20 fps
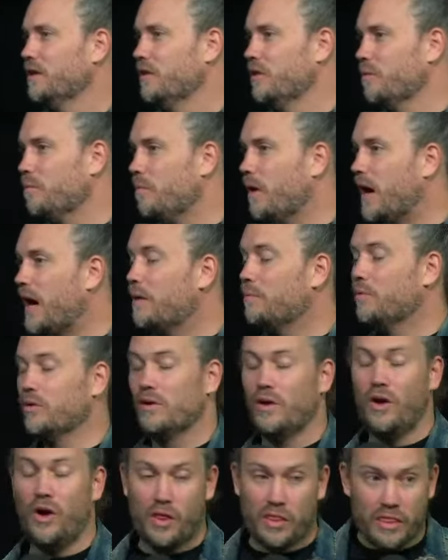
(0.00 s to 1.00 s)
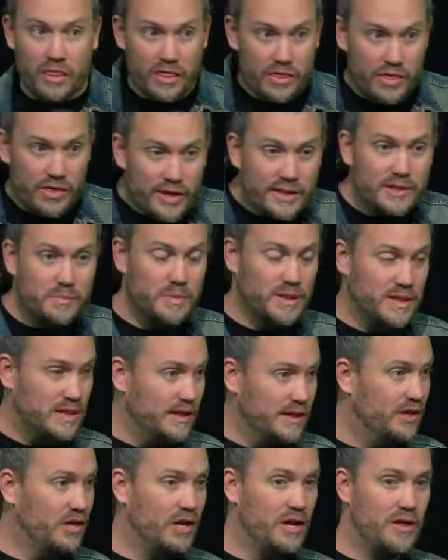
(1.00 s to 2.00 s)
The Bible on this
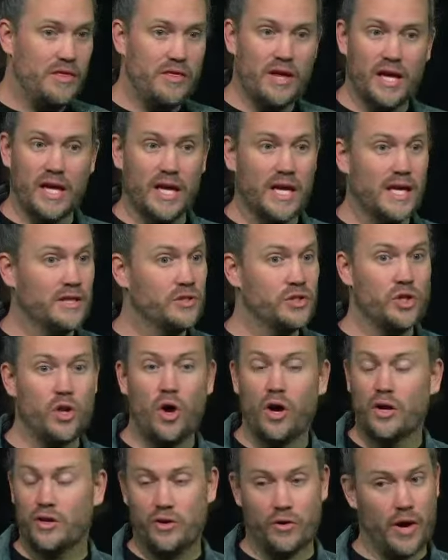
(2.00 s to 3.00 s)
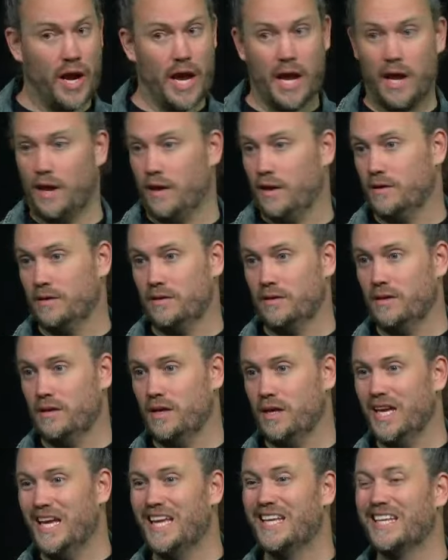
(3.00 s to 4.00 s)
particular thing is not gray.
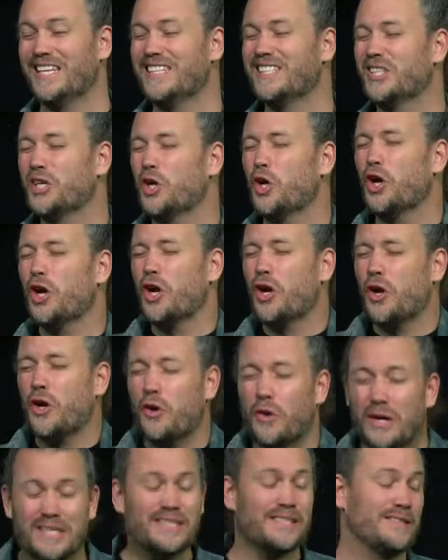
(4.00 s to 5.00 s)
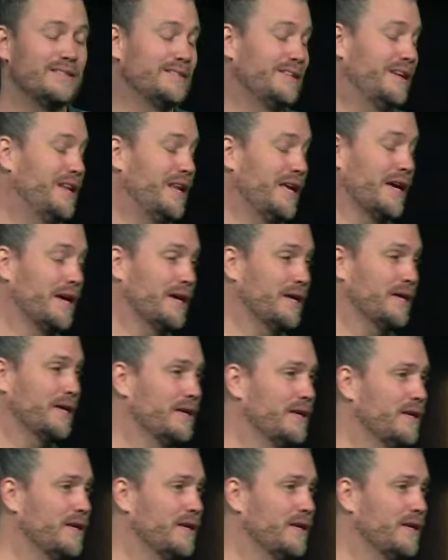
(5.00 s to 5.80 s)
It is crystal clear.